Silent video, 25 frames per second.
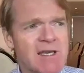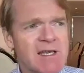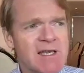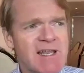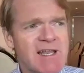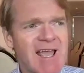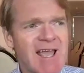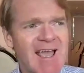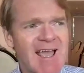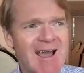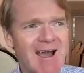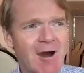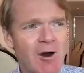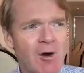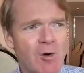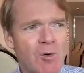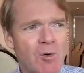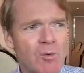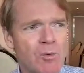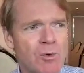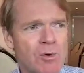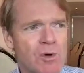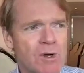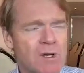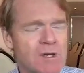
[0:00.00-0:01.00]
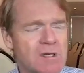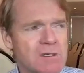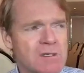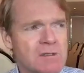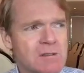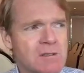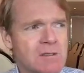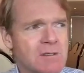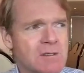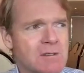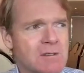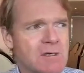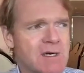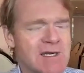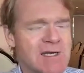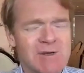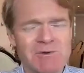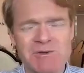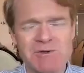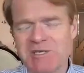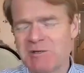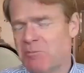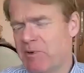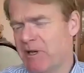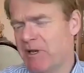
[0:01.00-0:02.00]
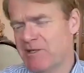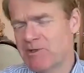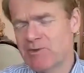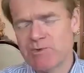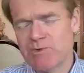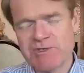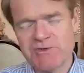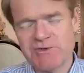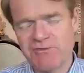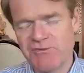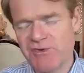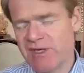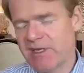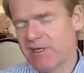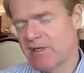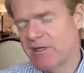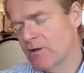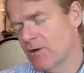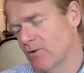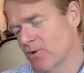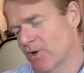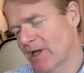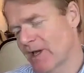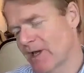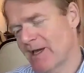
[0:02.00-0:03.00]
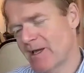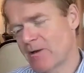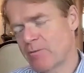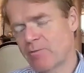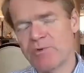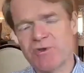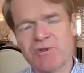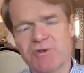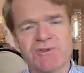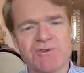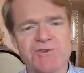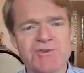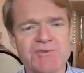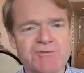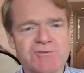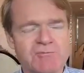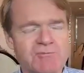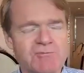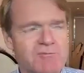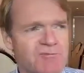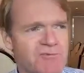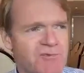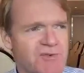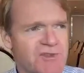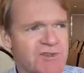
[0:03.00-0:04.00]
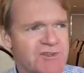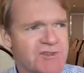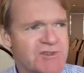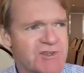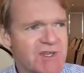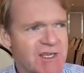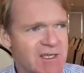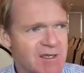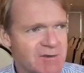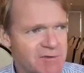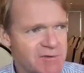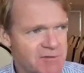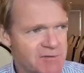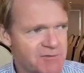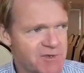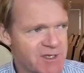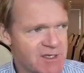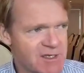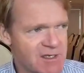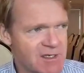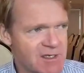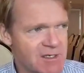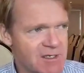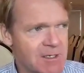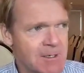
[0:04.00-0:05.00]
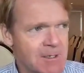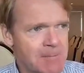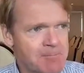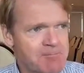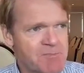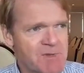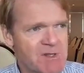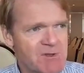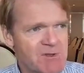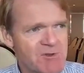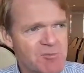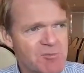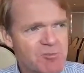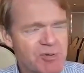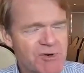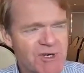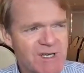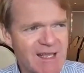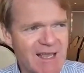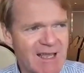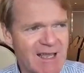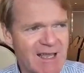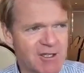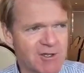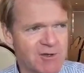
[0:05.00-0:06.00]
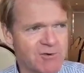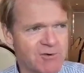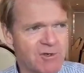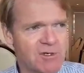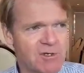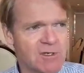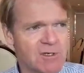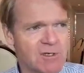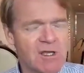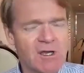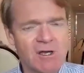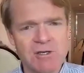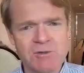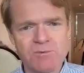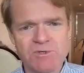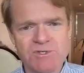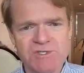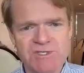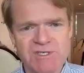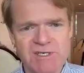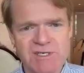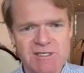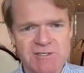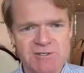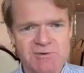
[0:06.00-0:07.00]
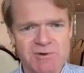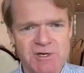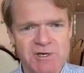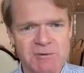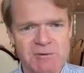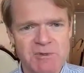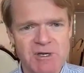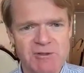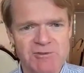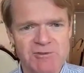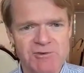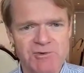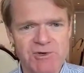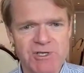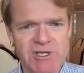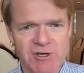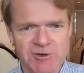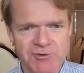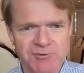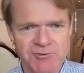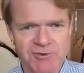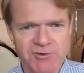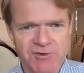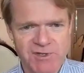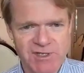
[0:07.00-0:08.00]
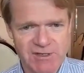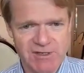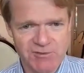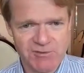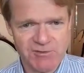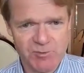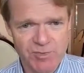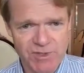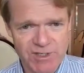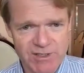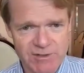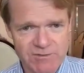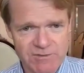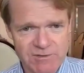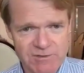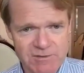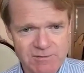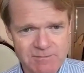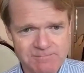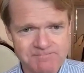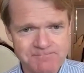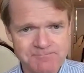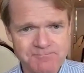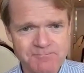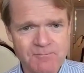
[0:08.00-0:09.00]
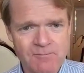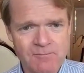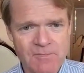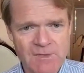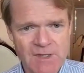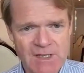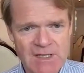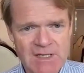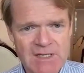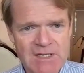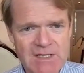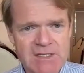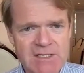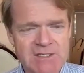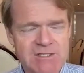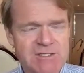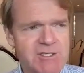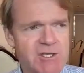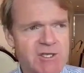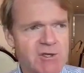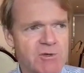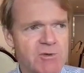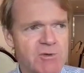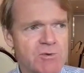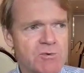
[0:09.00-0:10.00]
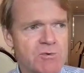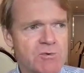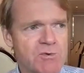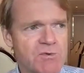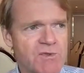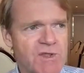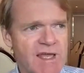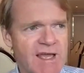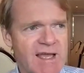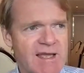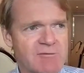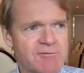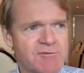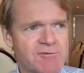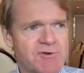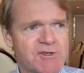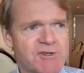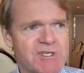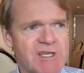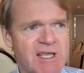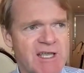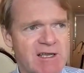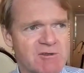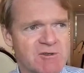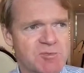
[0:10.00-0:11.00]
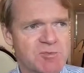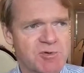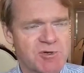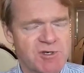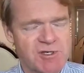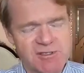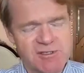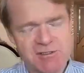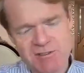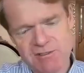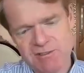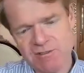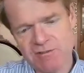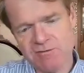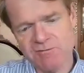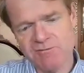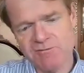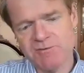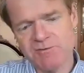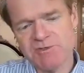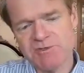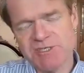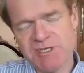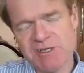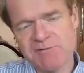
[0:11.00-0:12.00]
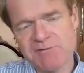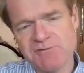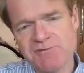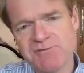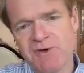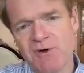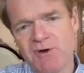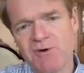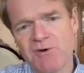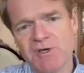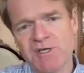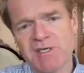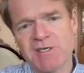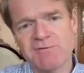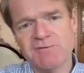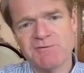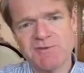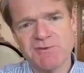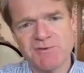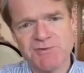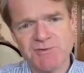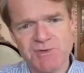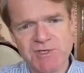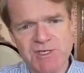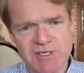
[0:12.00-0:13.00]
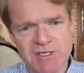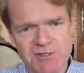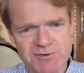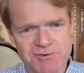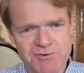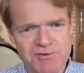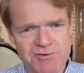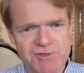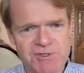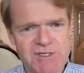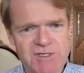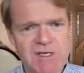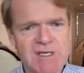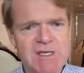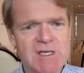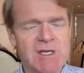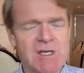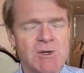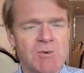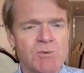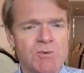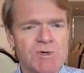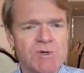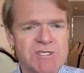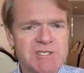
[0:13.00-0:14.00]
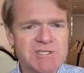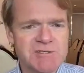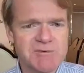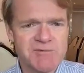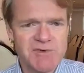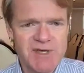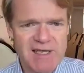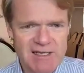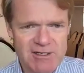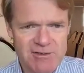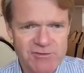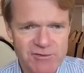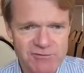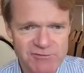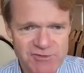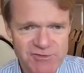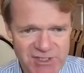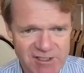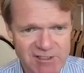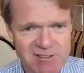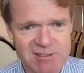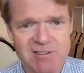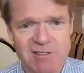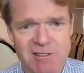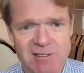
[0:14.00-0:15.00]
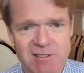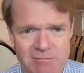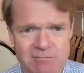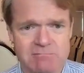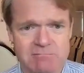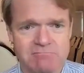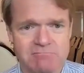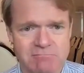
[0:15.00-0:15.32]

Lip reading: And now, I know it depends which figure you look at, but just for the sake of a figure that's pretty accurate, I would say it's around about £300,000. So the average house price has gone from, say, 5 to 300, which is a factor of 60.